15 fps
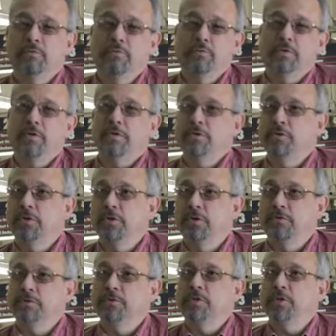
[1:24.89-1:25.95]
you
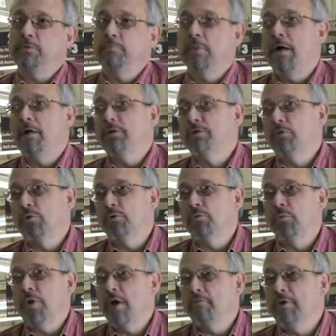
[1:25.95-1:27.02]
consider 6 miles north,
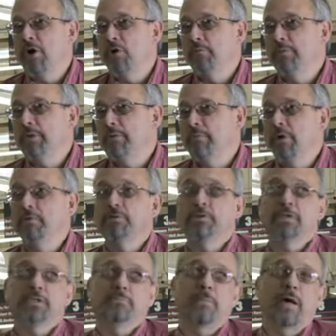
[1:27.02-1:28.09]
we have a Home Depot.
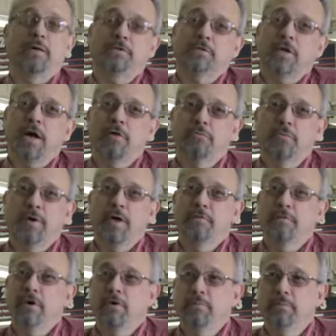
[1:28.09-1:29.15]
6 miles south, we
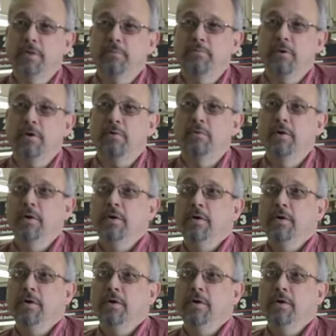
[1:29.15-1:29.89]
have a Home Depot.